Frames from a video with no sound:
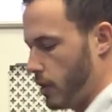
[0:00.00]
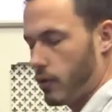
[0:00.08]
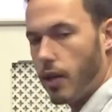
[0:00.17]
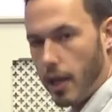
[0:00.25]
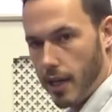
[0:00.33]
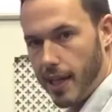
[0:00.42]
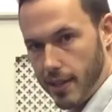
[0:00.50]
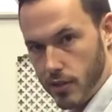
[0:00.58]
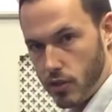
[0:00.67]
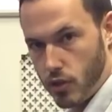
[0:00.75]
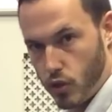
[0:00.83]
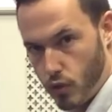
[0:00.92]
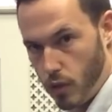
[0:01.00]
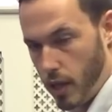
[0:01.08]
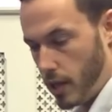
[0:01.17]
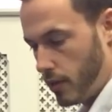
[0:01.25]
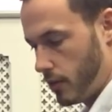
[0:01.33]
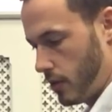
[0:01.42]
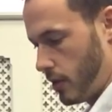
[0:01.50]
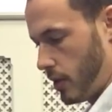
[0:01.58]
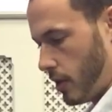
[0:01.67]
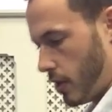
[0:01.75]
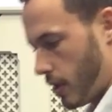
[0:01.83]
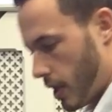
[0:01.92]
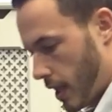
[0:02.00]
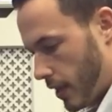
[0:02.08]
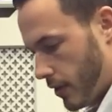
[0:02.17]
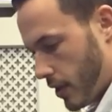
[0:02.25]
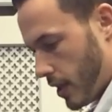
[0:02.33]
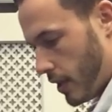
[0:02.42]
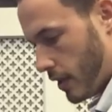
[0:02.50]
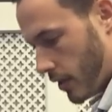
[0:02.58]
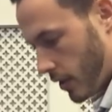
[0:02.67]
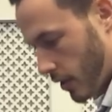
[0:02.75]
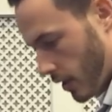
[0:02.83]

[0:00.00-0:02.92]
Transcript: their legs straight and then